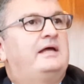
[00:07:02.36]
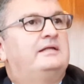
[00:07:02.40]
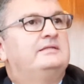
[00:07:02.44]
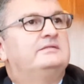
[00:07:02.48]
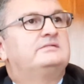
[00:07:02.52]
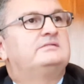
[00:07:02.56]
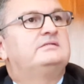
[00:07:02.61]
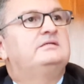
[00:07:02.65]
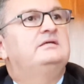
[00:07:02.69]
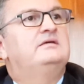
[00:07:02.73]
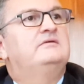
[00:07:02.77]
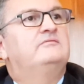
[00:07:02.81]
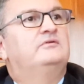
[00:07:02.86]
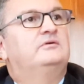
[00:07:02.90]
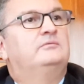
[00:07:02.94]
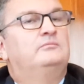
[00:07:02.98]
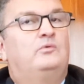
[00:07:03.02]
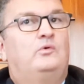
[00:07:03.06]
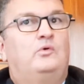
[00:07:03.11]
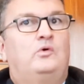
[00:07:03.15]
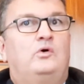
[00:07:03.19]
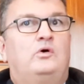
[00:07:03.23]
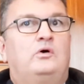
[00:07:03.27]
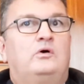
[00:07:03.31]
and see
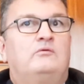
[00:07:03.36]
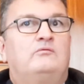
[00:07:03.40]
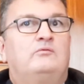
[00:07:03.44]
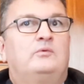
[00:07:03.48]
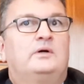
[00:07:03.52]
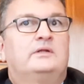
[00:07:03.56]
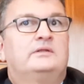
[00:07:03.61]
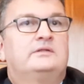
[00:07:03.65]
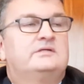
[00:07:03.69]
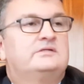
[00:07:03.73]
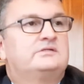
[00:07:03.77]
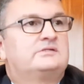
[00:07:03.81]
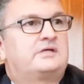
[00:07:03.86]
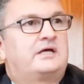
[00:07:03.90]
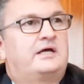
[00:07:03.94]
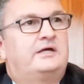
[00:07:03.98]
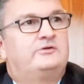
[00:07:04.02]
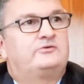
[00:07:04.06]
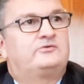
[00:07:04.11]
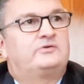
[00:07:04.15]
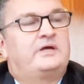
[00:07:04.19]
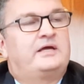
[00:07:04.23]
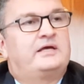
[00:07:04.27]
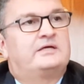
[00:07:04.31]
even more of what this
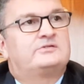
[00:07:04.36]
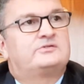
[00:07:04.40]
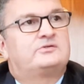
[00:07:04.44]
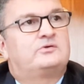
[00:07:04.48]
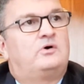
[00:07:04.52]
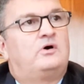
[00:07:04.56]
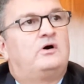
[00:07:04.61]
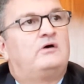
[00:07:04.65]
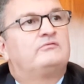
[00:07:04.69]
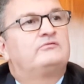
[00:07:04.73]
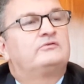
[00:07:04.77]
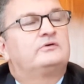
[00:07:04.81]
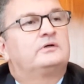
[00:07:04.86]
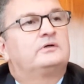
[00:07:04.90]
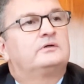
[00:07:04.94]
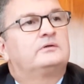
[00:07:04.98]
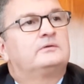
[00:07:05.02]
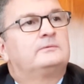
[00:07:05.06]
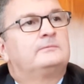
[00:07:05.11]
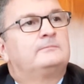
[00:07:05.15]
country has to offer.